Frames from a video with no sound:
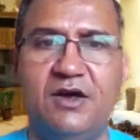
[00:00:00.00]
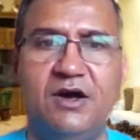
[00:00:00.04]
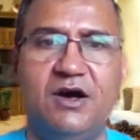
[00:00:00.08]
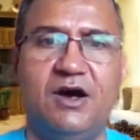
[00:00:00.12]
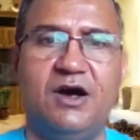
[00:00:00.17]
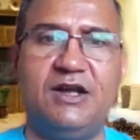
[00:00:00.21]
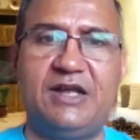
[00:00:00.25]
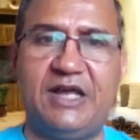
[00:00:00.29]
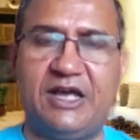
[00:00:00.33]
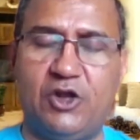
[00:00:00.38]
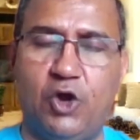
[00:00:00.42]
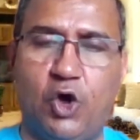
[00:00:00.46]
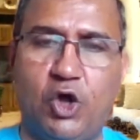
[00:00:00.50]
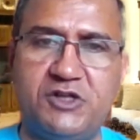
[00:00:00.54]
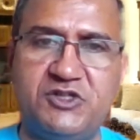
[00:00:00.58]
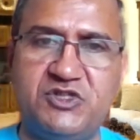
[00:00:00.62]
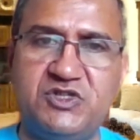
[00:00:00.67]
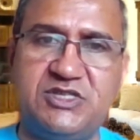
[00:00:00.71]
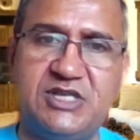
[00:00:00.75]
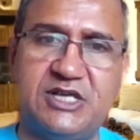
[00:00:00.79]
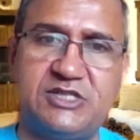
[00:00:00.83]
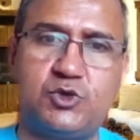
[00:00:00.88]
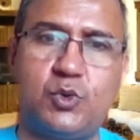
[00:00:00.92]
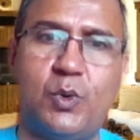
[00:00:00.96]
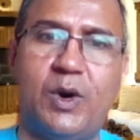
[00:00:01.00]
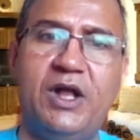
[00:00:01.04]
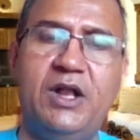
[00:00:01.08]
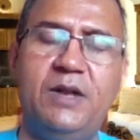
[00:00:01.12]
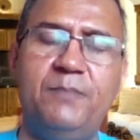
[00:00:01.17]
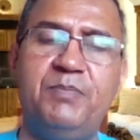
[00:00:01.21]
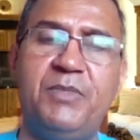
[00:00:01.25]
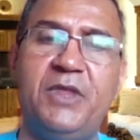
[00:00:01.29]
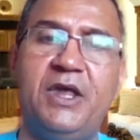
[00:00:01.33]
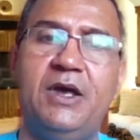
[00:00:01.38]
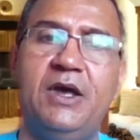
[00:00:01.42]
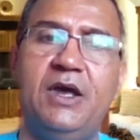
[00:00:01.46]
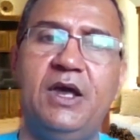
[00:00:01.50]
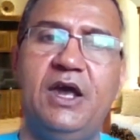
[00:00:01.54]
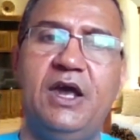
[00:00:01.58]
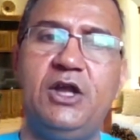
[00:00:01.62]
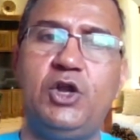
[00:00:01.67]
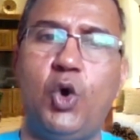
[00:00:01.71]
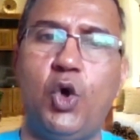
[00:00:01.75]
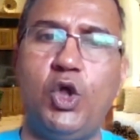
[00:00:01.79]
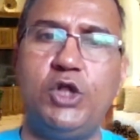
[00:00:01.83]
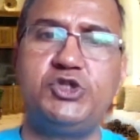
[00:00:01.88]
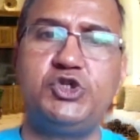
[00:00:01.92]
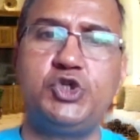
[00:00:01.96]
technologies as well. It
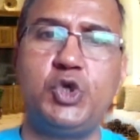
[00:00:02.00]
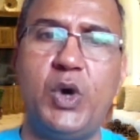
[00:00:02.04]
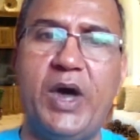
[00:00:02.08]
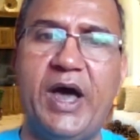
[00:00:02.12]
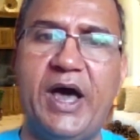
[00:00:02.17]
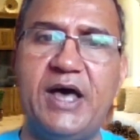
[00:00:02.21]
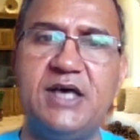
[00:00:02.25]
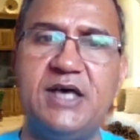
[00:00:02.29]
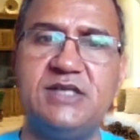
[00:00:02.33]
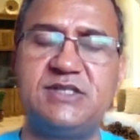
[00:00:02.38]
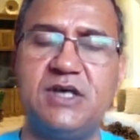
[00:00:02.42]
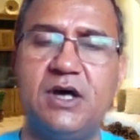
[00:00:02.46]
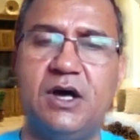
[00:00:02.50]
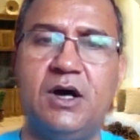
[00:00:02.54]
also has